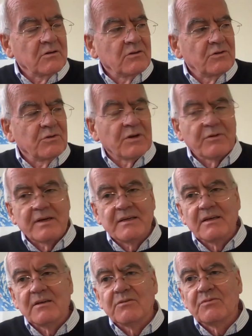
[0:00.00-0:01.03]
doing a great
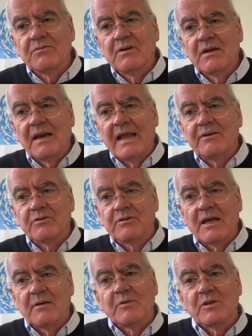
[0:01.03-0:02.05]
deal of collateral
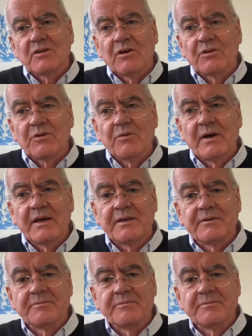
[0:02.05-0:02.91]
damage along the way.